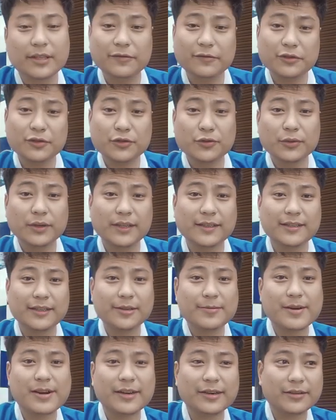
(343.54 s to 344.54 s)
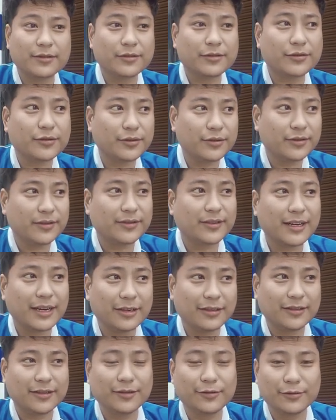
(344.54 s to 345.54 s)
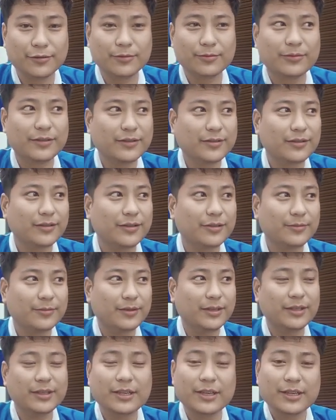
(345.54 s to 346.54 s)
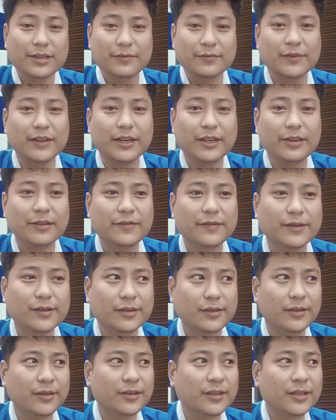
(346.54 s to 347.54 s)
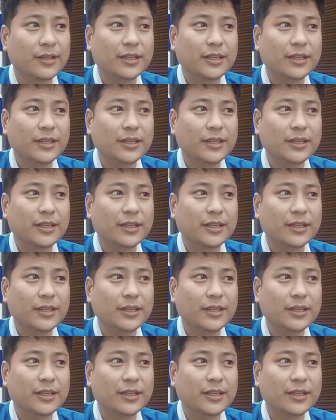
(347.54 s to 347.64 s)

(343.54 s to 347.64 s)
even shooting cinematic shots at your home is gonna be very difficult.